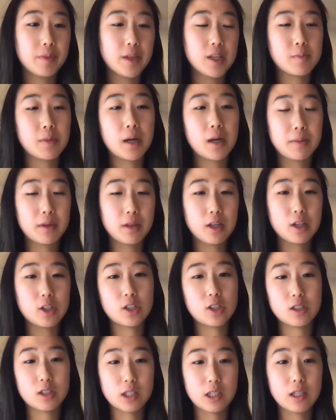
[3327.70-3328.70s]

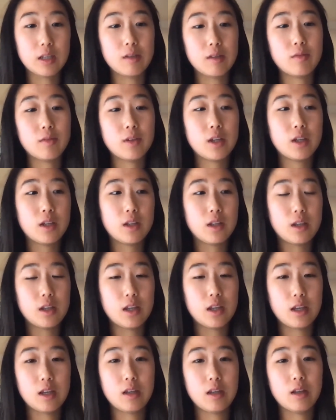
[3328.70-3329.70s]
populations live
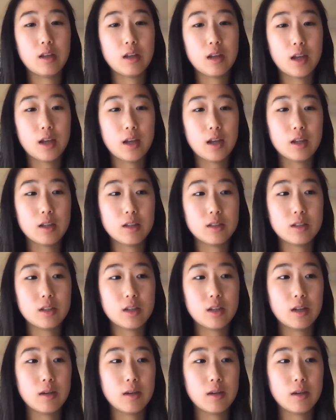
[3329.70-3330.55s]
in, and,